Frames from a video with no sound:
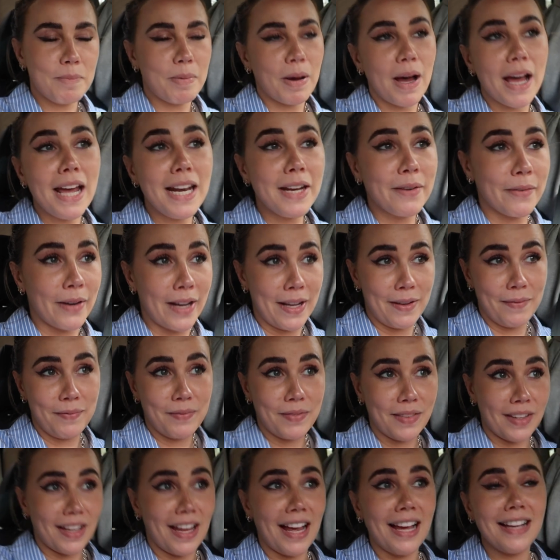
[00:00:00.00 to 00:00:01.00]
But anyway,
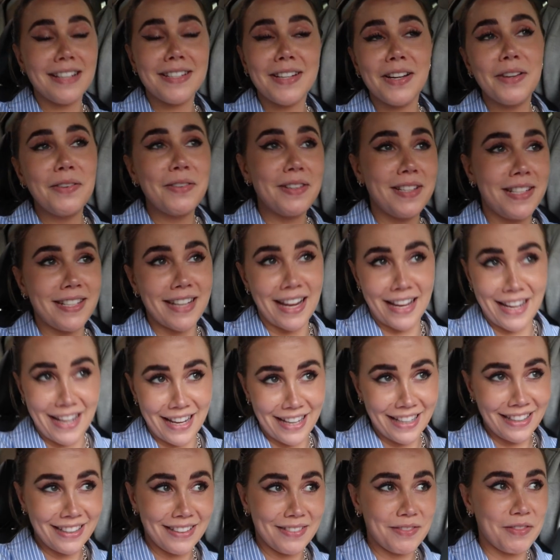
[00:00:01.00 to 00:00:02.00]
as I was
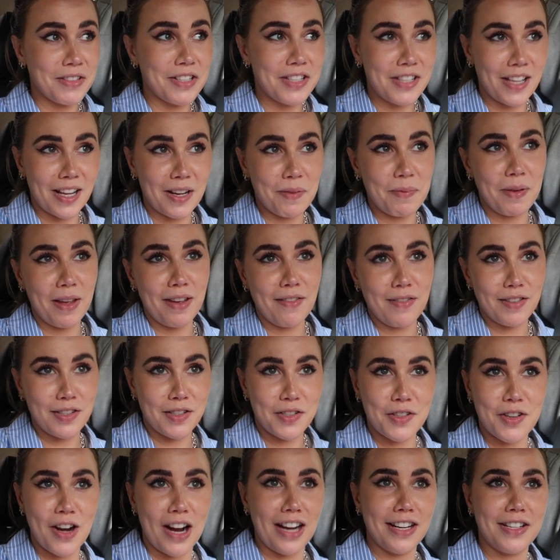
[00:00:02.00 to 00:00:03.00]
saying, we just had a bit of a
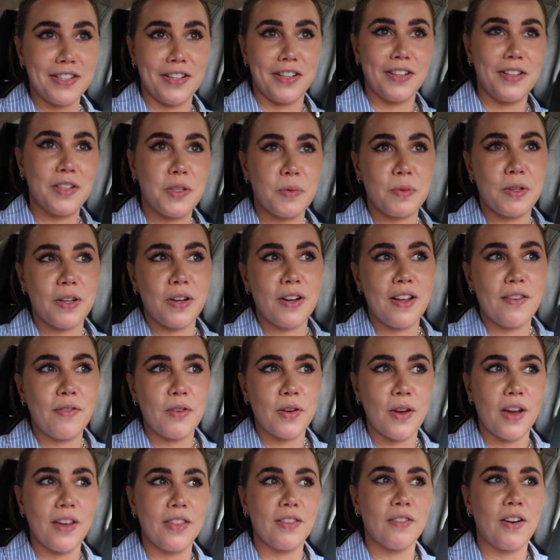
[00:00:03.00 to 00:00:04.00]
distraction because we don't know if
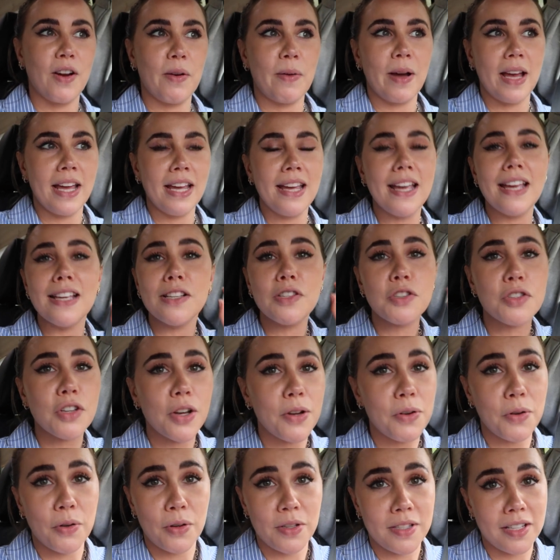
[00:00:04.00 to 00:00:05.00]
we're going the right way. It's
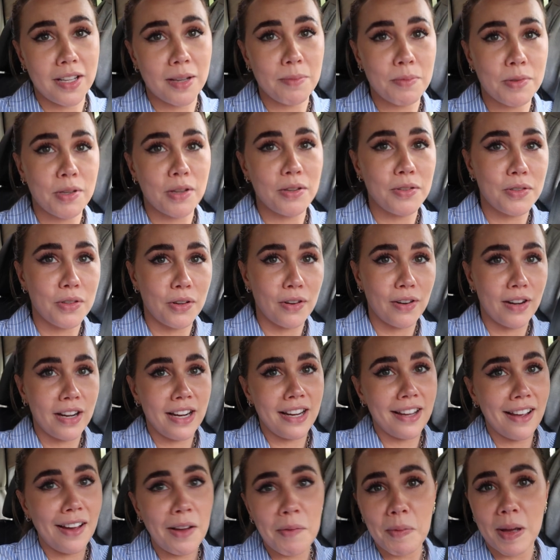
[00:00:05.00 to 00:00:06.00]
so noisy, I'm so
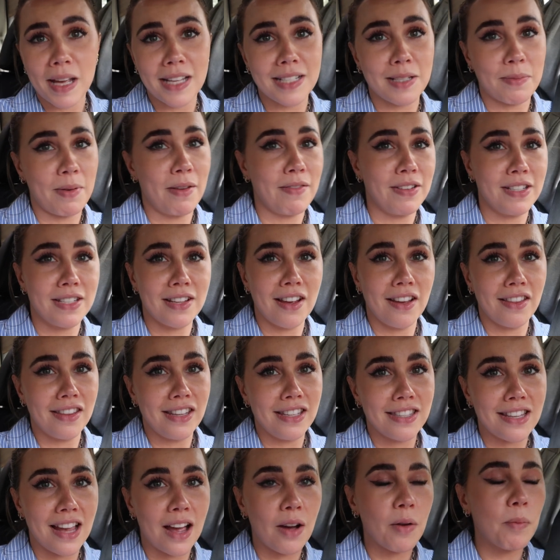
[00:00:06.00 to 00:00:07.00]
sorry. I might end up having to cut
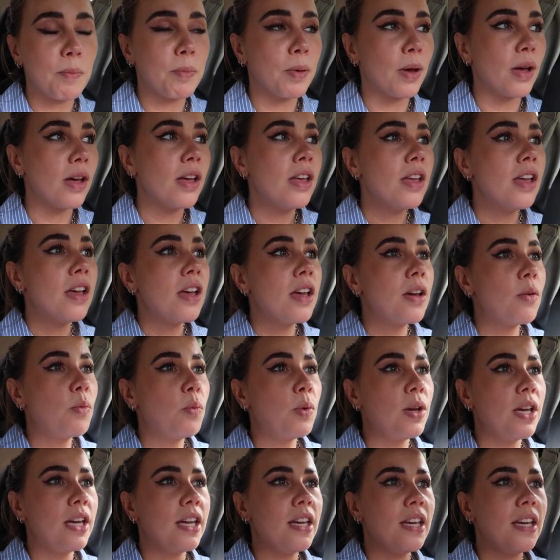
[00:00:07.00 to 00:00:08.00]
these out, but
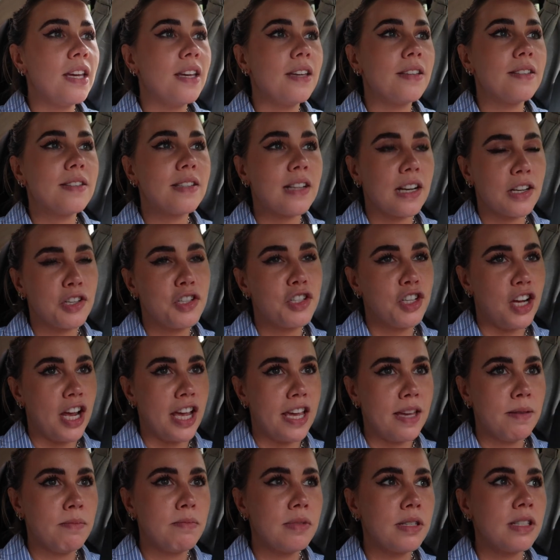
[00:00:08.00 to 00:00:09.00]
we slash
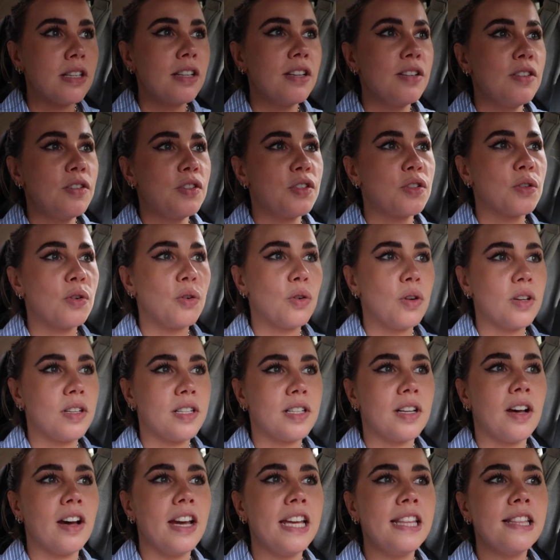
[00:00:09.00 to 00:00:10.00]
James saw a
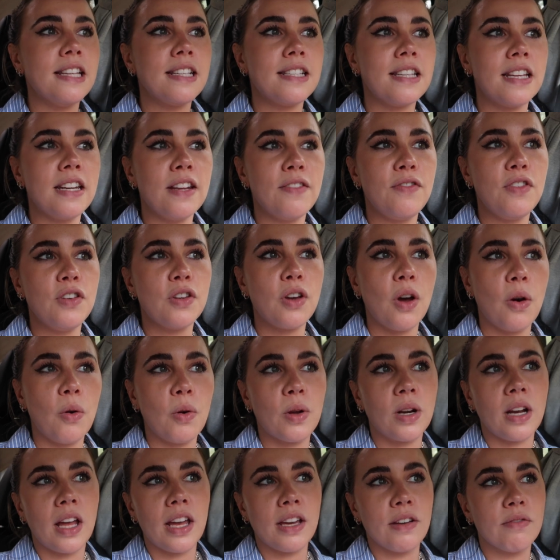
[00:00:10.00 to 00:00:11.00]
sign that said if you go
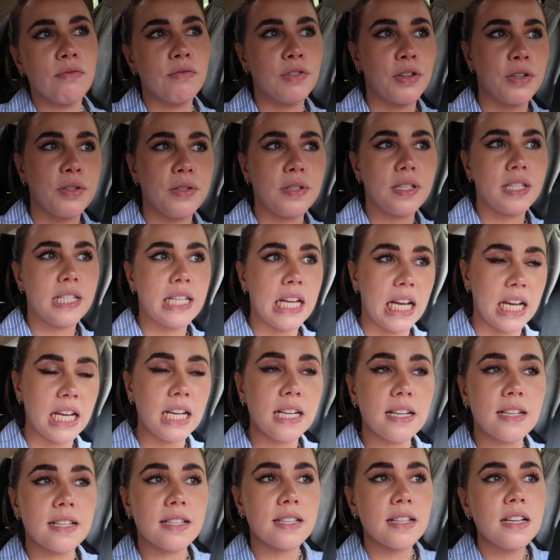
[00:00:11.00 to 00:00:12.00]
on like Route
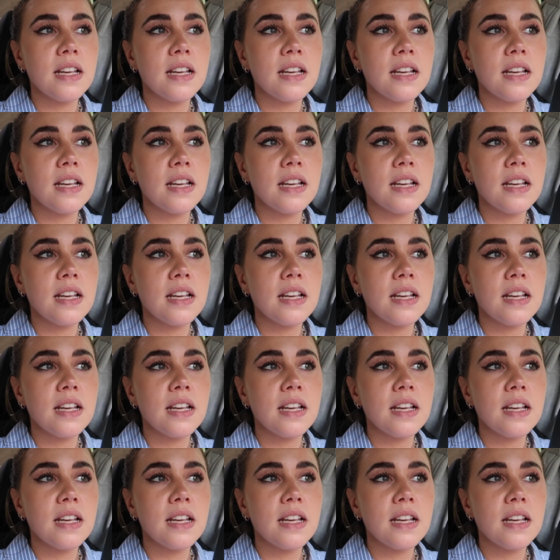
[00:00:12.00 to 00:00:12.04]
6,